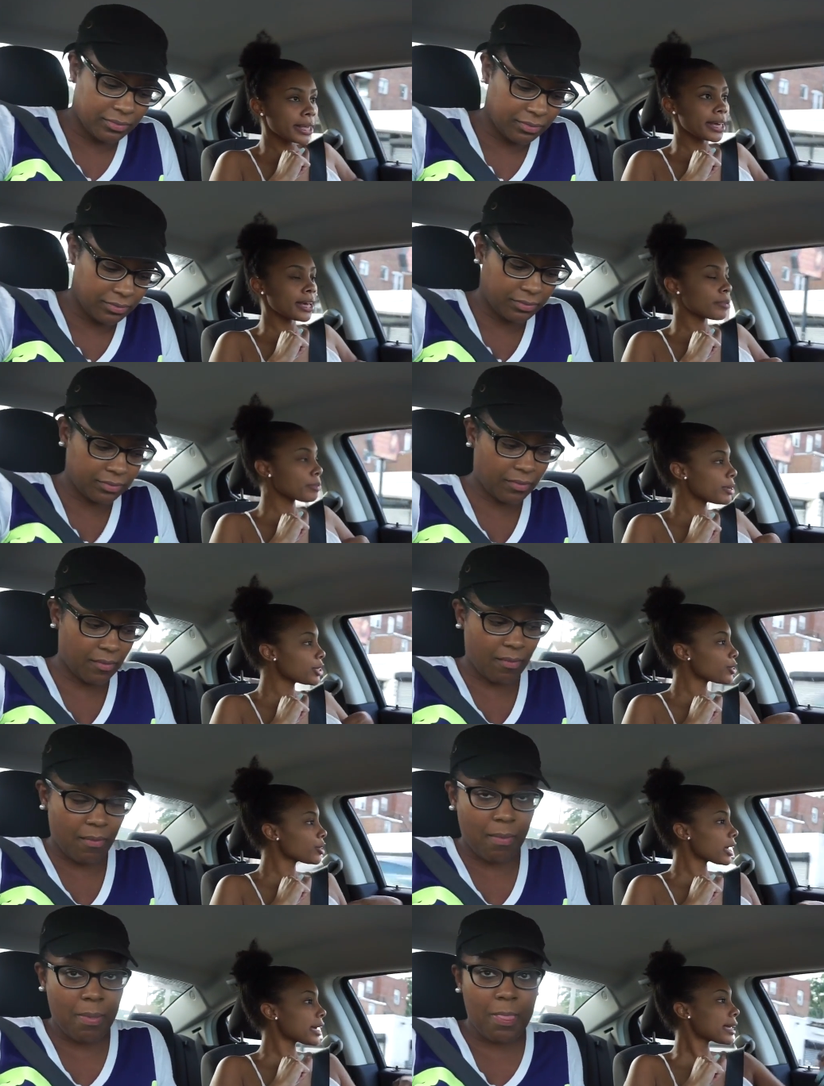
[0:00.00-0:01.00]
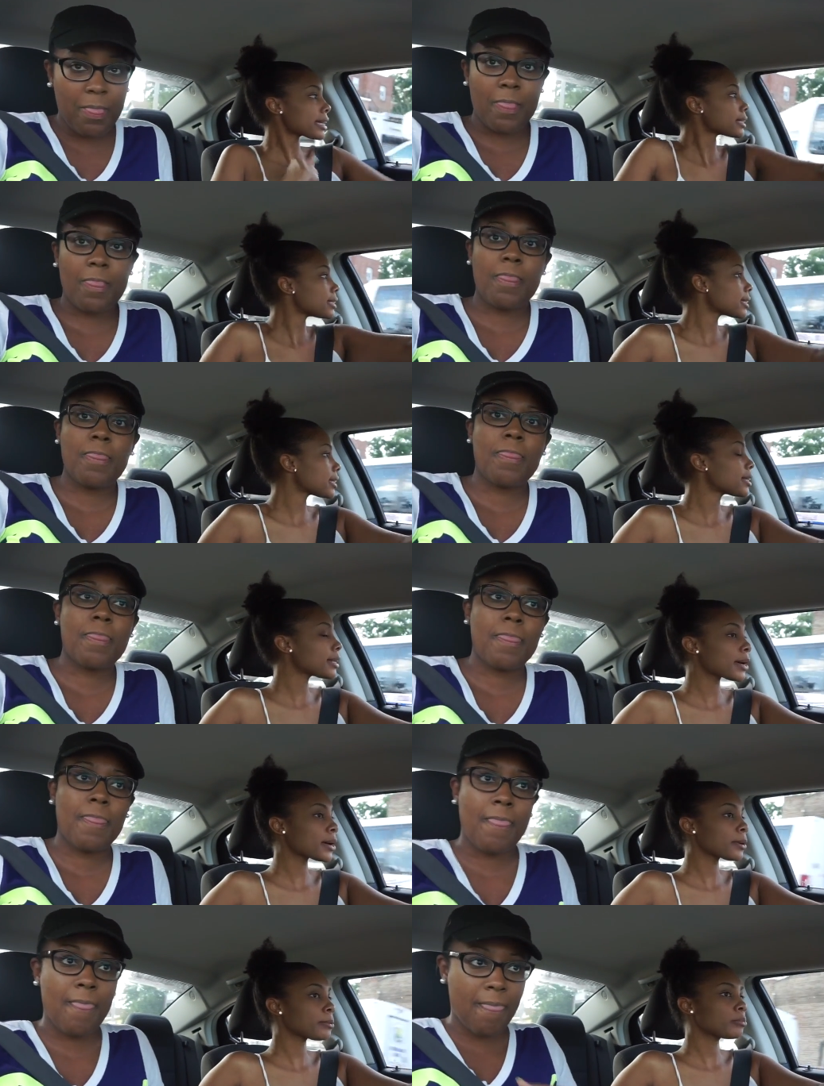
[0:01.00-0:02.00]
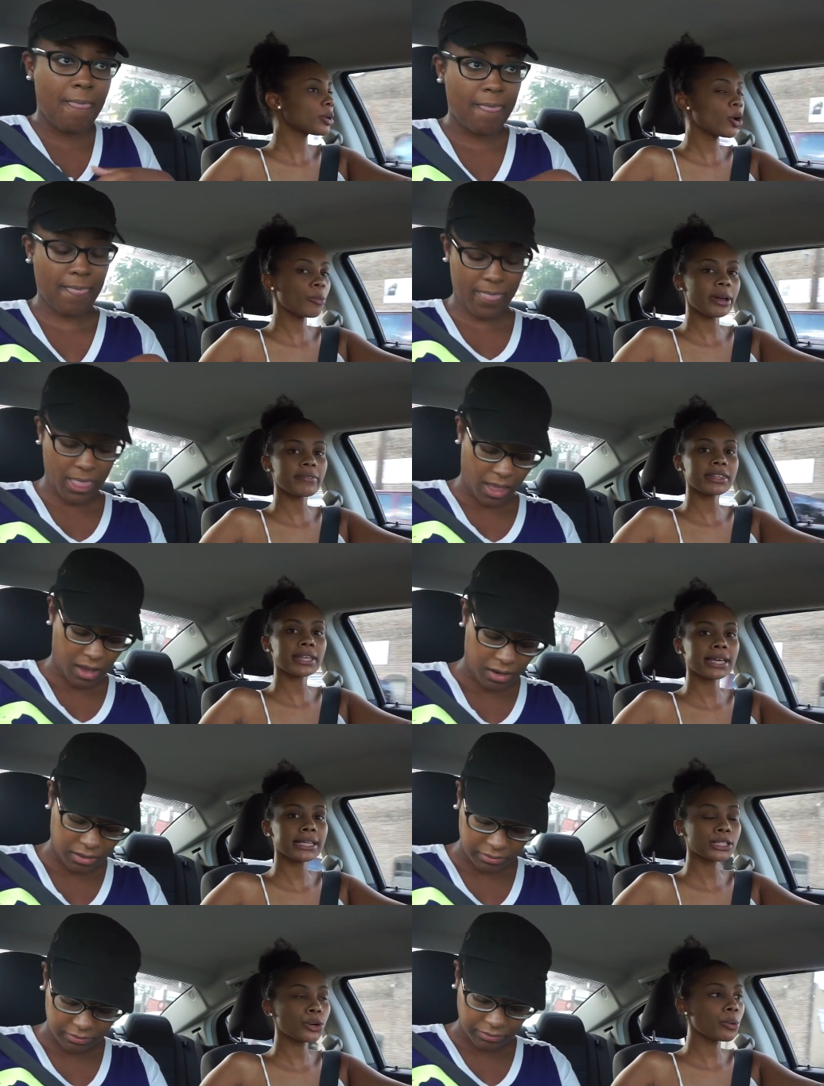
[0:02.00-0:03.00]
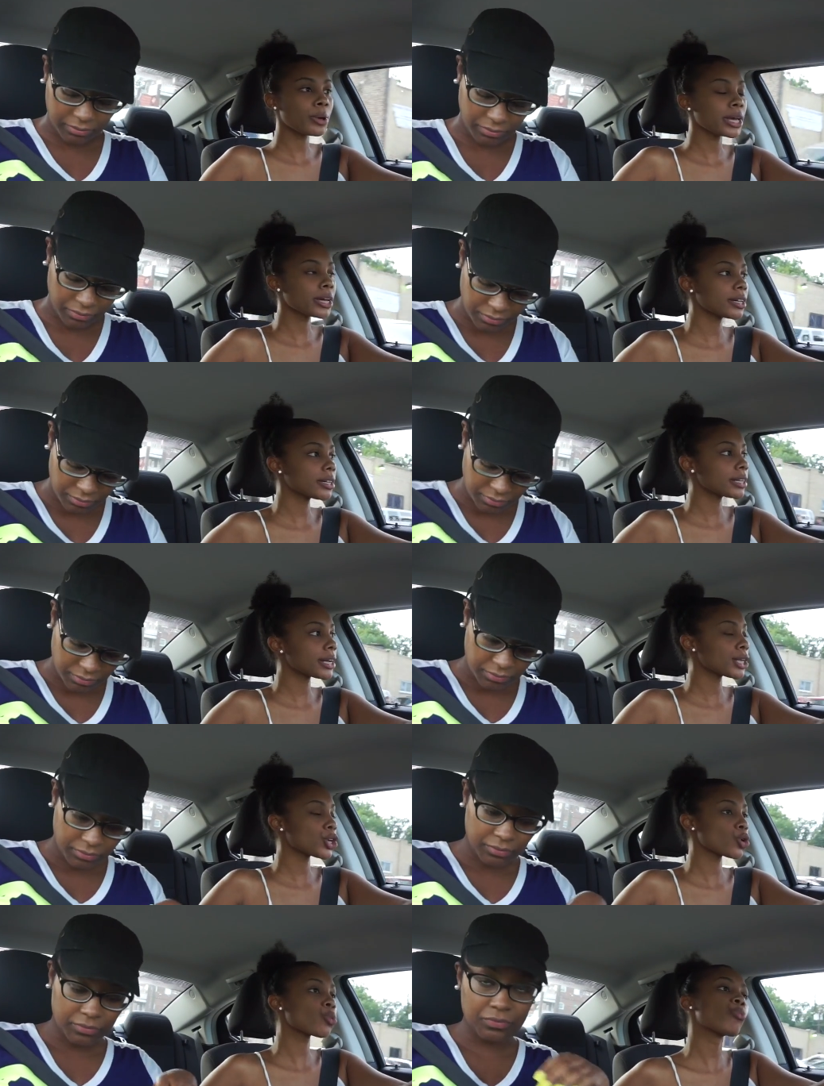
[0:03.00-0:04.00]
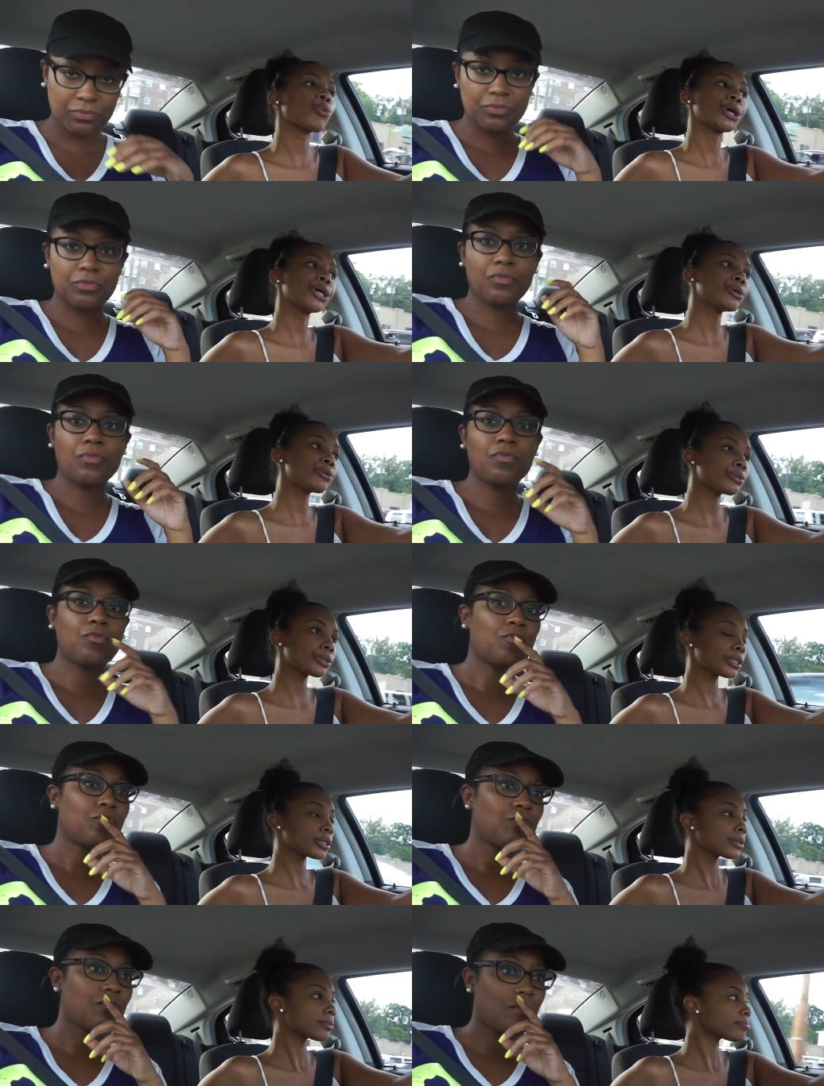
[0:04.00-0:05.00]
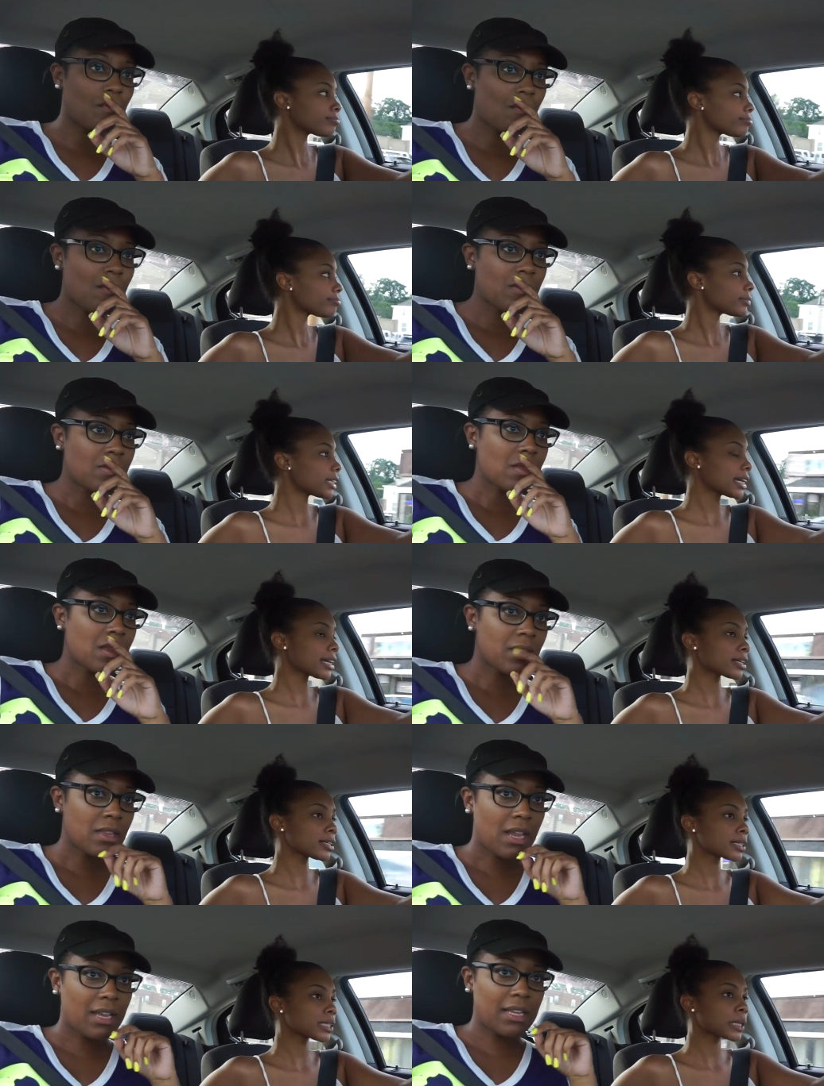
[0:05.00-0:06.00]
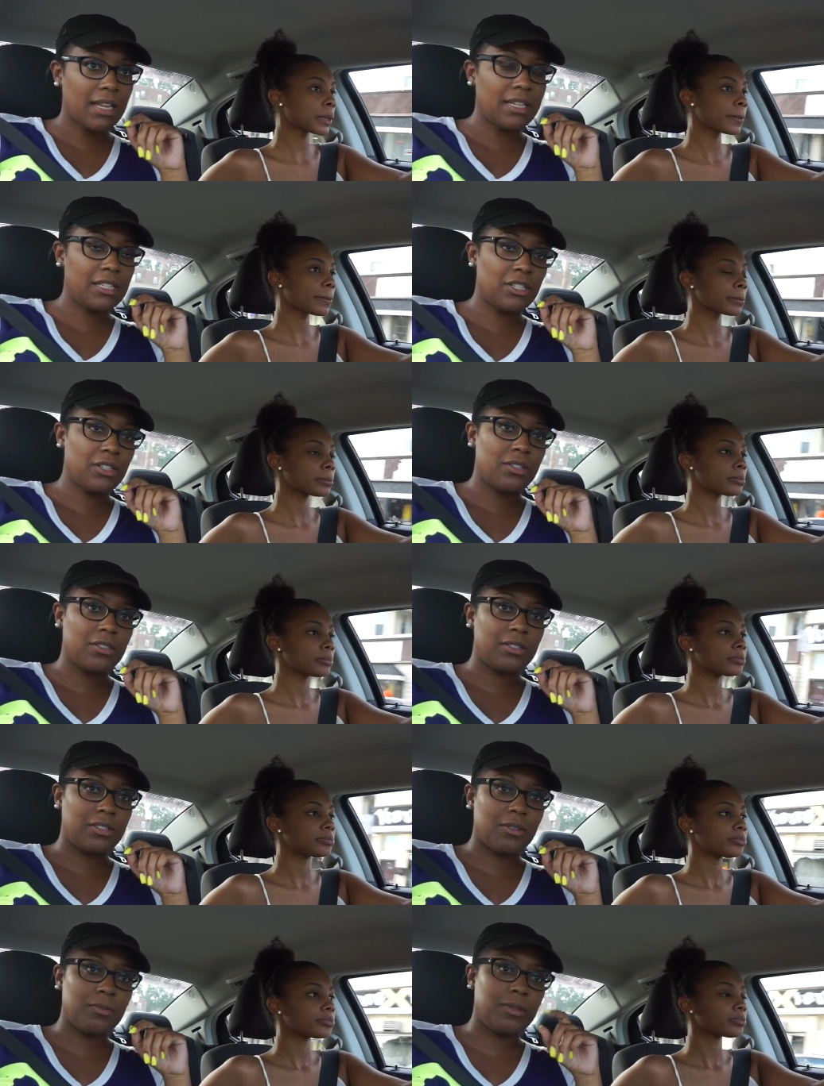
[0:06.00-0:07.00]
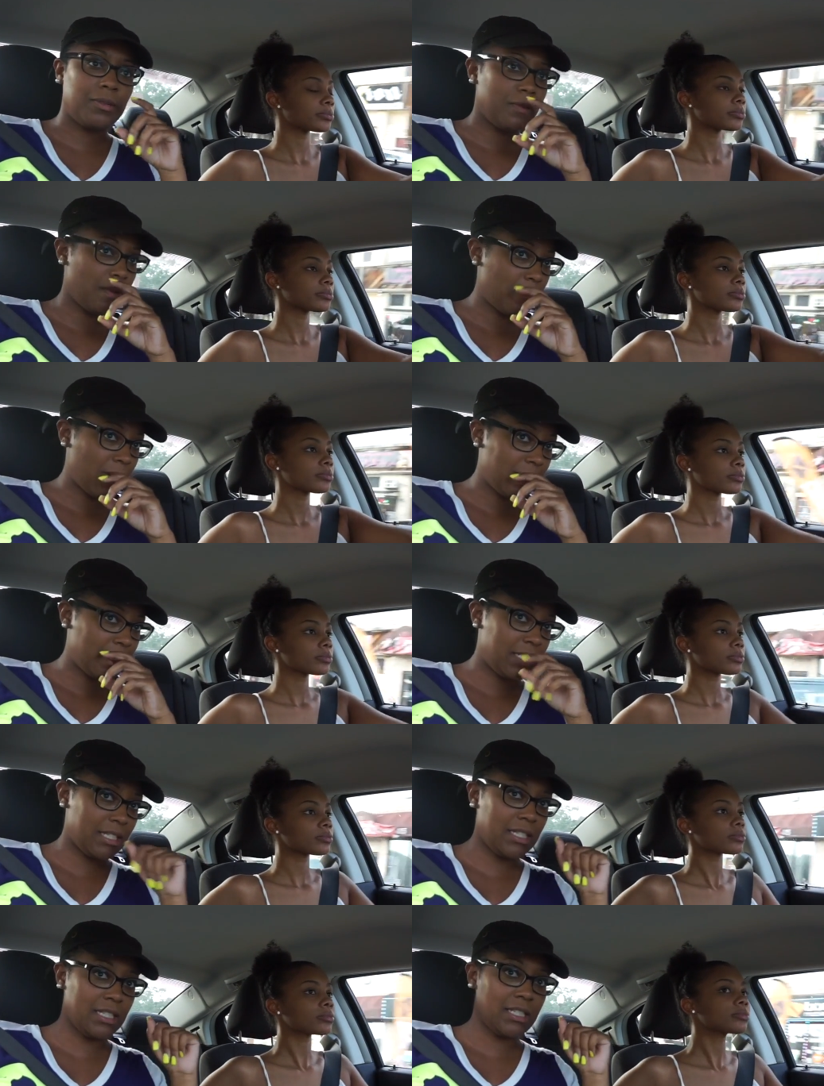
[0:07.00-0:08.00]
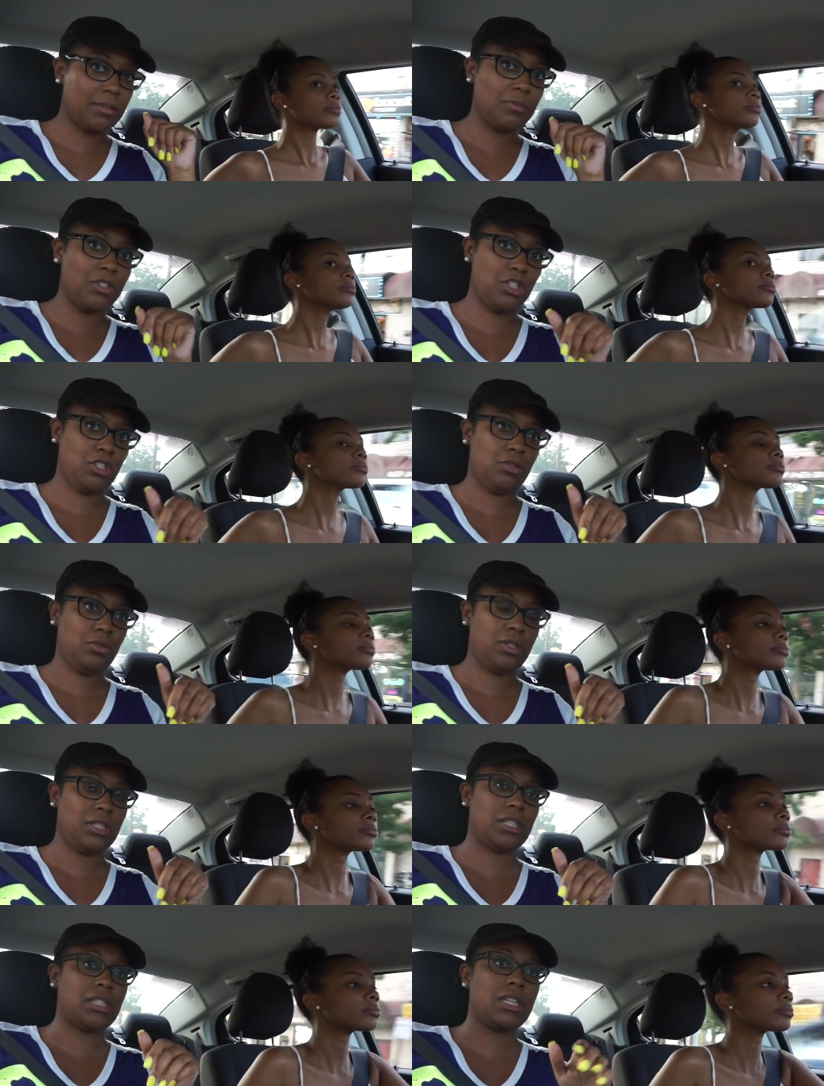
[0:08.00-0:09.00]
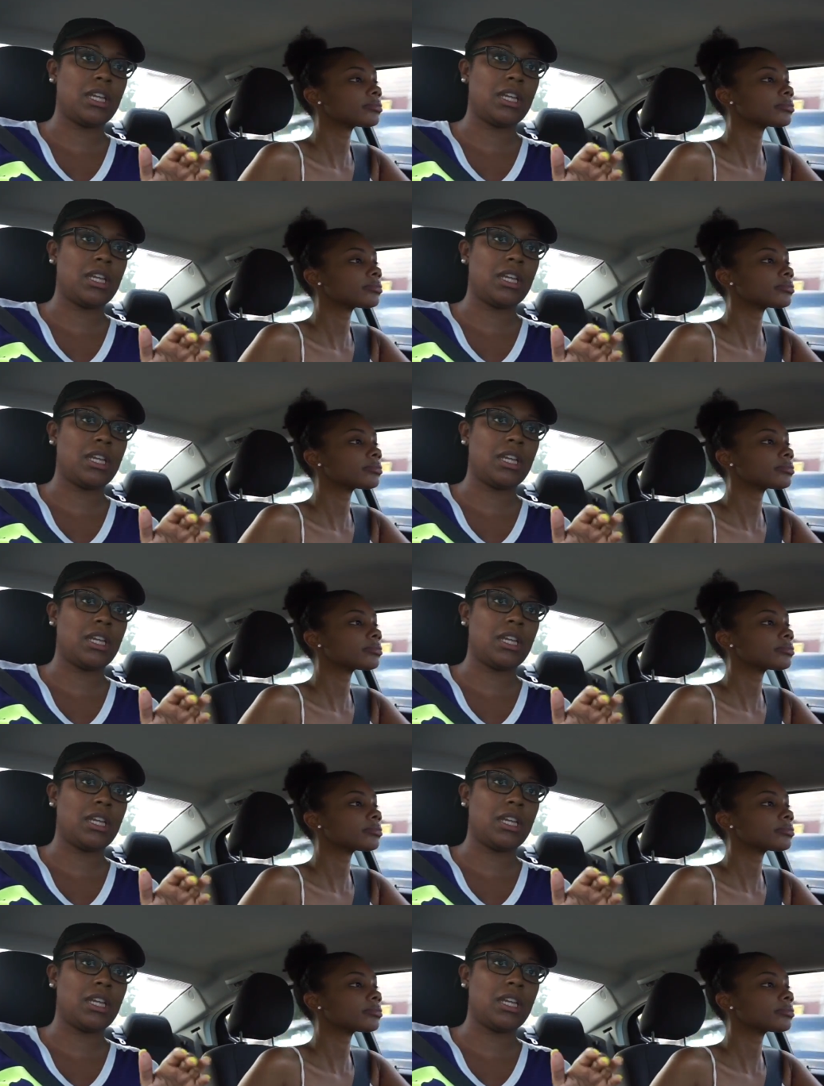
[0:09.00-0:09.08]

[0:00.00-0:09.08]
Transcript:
Speaker 1: yeah, we miss you guys. And um, we hope everything is going good in your world.
Speaker 2: Yes, y'all. so we about to get the kids some juice.